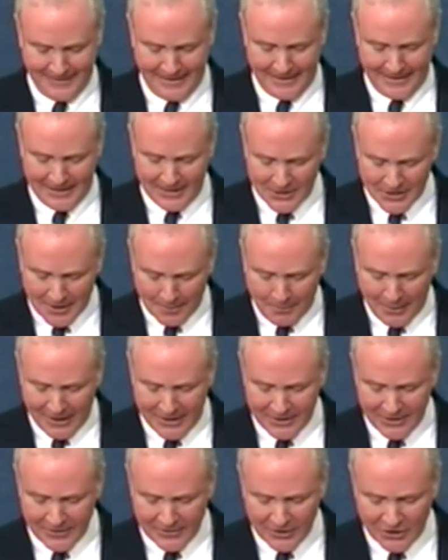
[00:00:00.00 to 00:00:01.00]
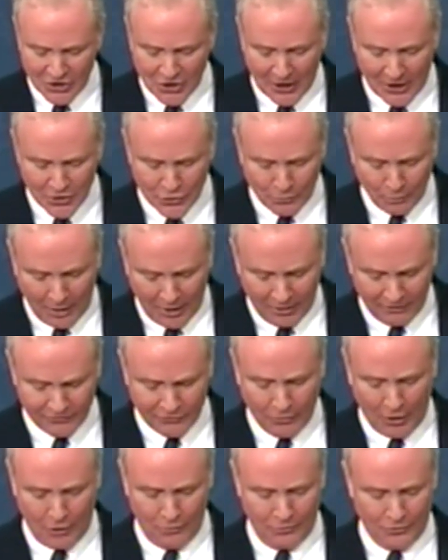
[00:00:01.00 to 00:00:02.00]
In his opinion, the judge
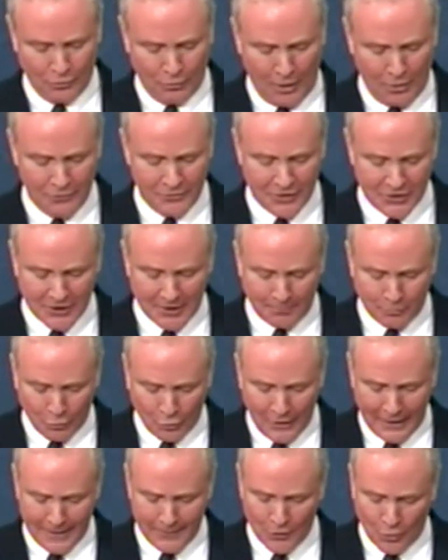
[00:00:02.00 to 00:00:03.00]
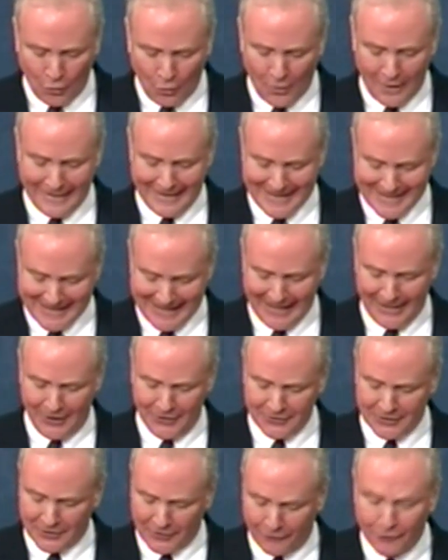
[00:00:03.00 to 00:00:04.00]
wrote, quote, the Supreme Court has
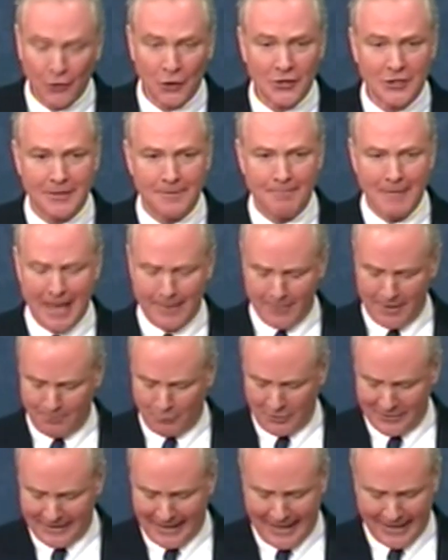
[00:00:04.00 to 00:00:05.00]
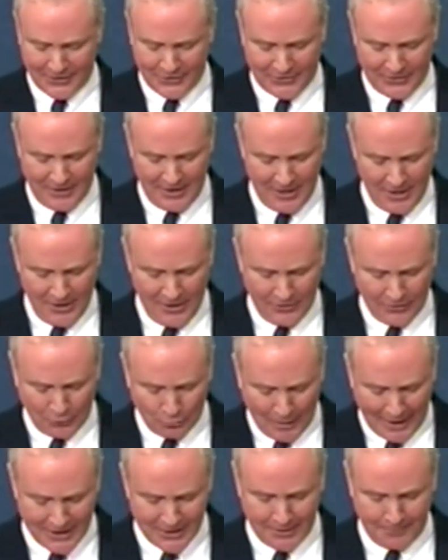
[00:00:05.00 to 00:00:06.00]
held that the First Amendment protects the
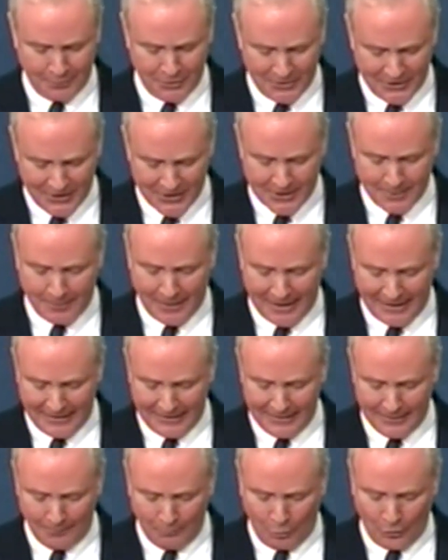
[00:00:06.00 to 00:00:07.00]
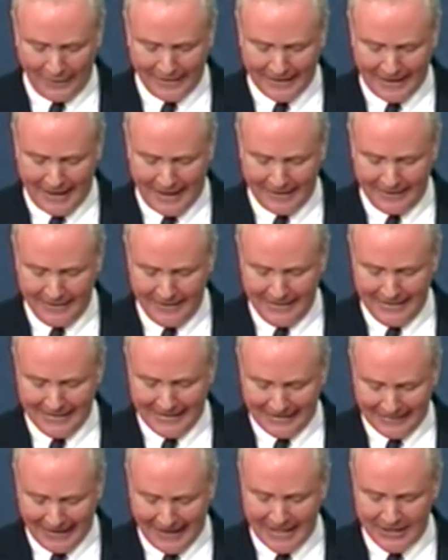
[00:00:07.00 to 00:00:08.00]
right to participate in a boycott
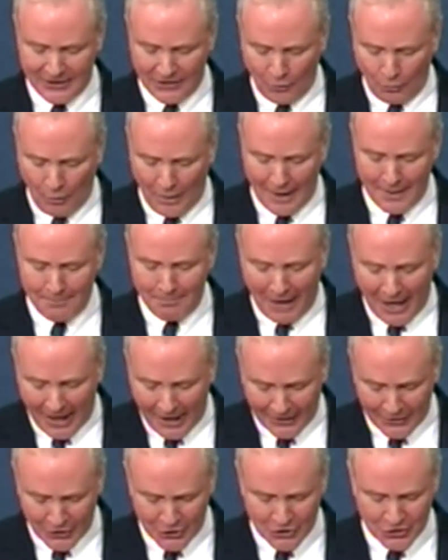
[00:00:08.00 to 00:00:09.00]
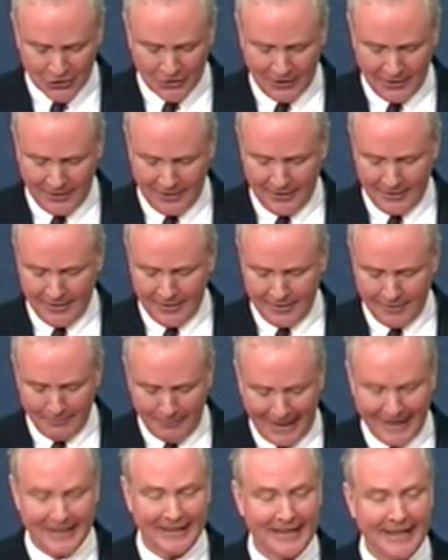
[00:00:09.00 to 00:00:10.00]
like the one punished
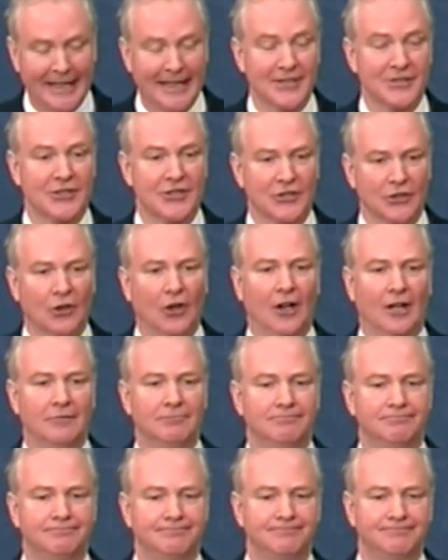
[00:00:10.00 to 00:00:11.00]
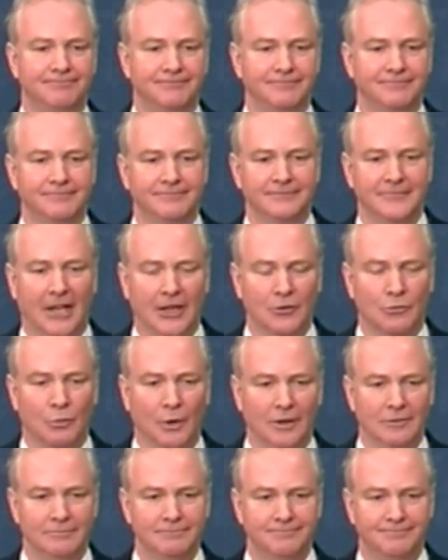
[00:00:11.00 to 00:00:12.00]
by the Kansas law,
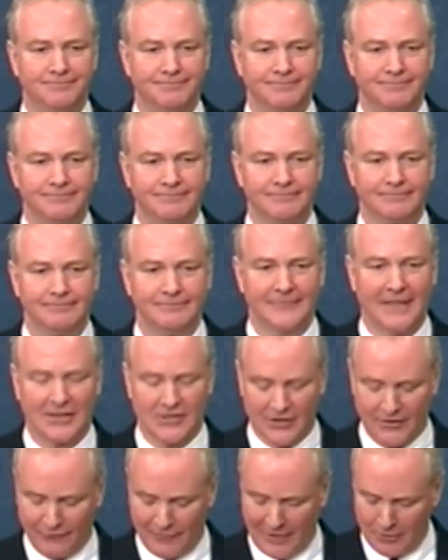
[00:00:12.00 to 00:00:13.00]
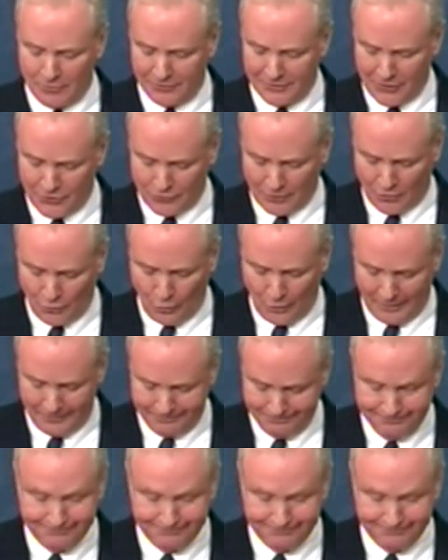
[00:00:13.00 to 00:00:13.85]
unquote. That's the federal district court.